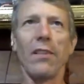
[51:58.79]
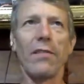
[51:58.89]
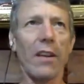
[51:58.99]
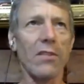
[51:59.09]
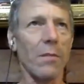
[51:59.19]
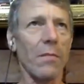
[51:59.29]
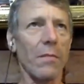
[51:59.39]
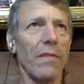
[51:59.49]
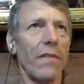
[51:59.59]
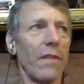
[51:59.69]
found some
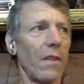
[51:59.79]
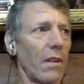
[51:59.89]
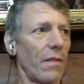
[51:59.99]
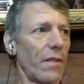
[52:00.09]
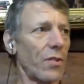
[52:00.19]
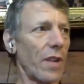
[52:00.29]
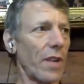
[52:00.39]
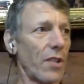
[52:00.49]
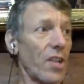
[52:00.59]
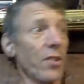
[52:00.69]
of his
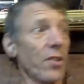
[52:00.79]
records. Actually